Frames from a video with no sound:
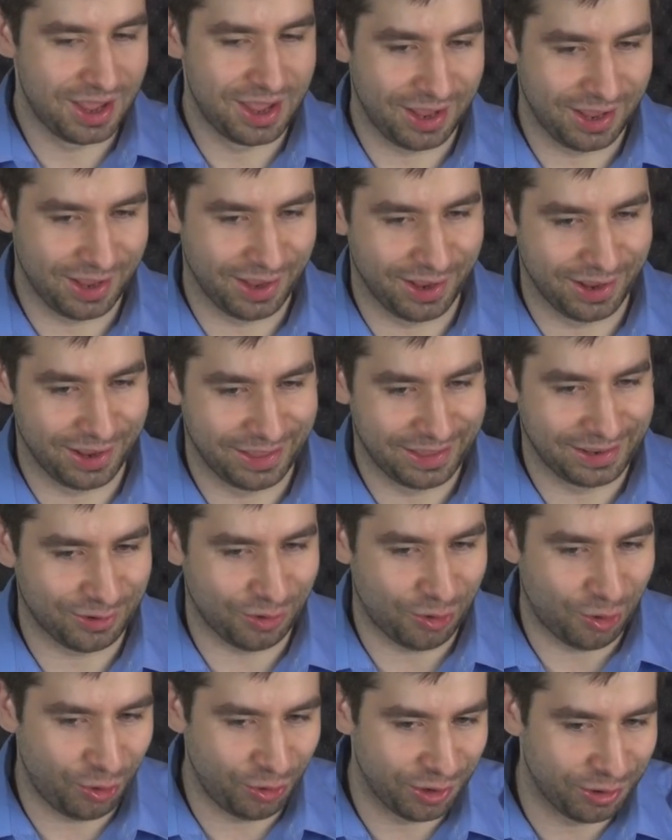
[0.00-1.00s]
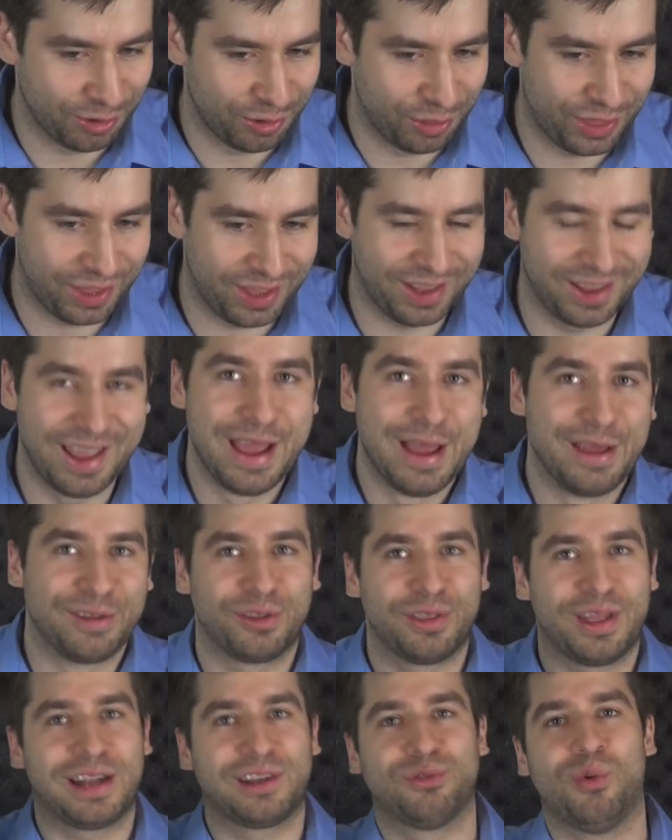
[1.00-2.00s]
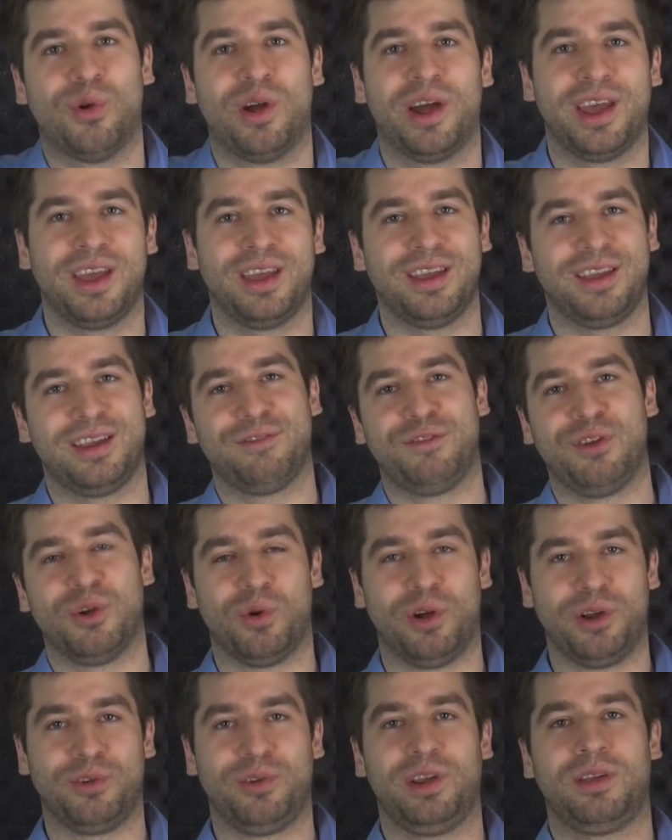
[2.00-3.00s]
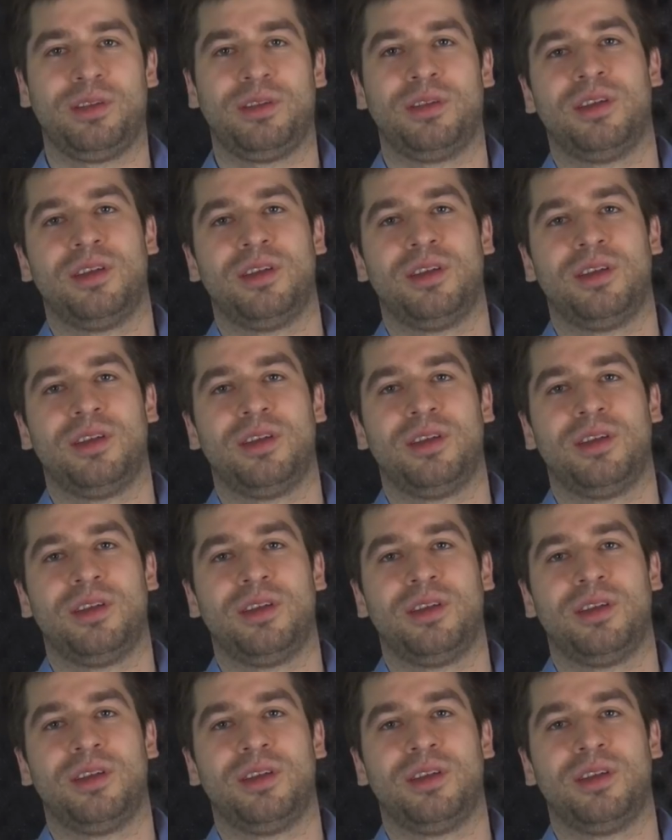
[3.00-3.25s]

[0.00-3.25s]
That's a whole nother thing. So that's why, if you're wondering,